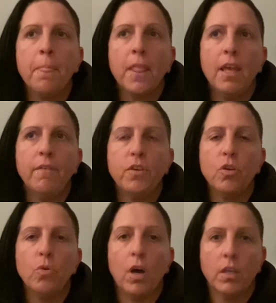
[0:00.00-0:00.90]
If
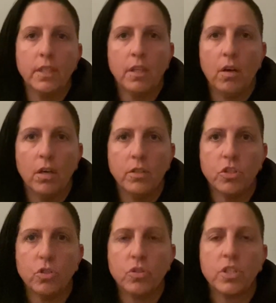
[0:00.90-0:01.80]
you aren't enhanced,
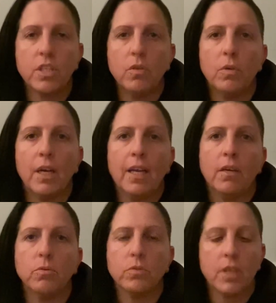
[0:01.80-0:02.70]
you're still
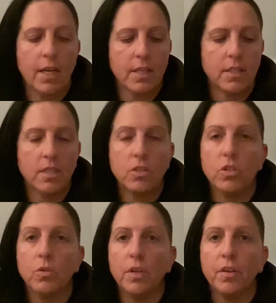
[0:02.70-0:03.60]
allowed access
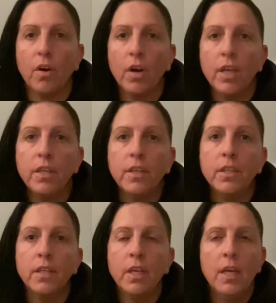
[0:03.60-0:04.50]
to an
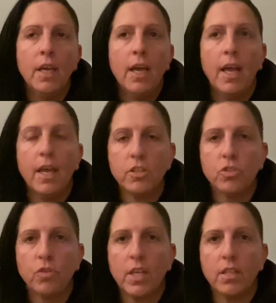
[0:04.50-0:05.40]
iron, hair
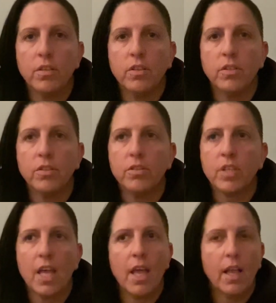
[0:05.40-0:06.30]
straighteners,
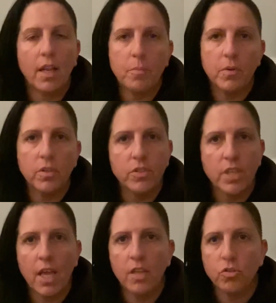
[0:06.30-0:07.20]
hair clippers,
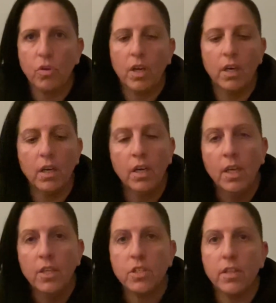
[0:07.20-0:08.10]
hair dryer.
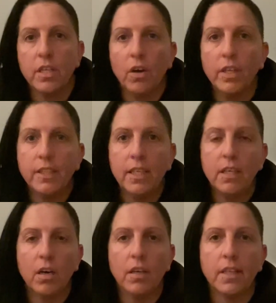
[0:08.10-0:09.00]
So the ID
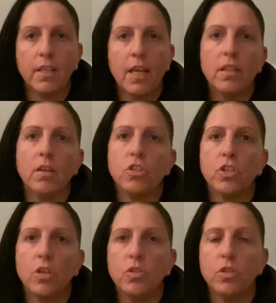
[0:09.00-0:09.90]
card again that I
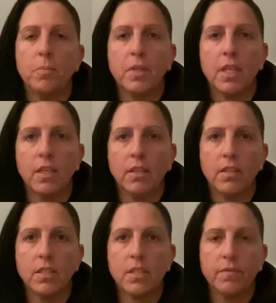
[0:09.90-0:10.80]
showed you at the beginning of
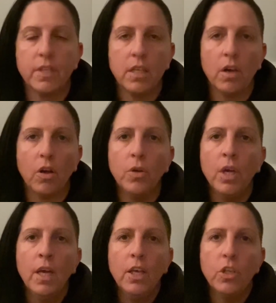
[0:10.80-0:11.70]
this video,
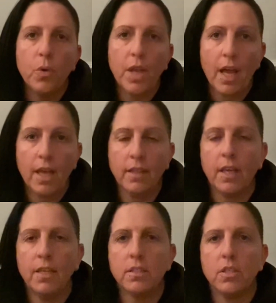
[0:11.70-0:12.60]
you would hand that
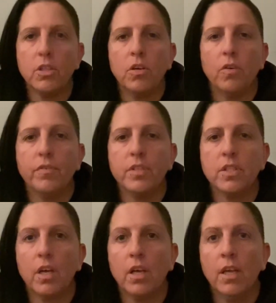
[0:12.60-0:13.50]
into the
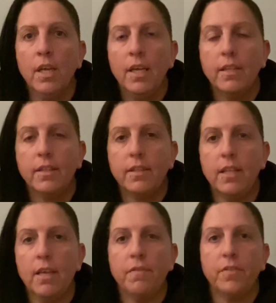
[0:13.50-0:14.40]
officer
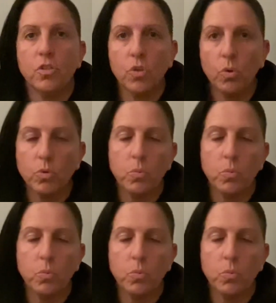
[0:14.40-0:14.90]
if the tools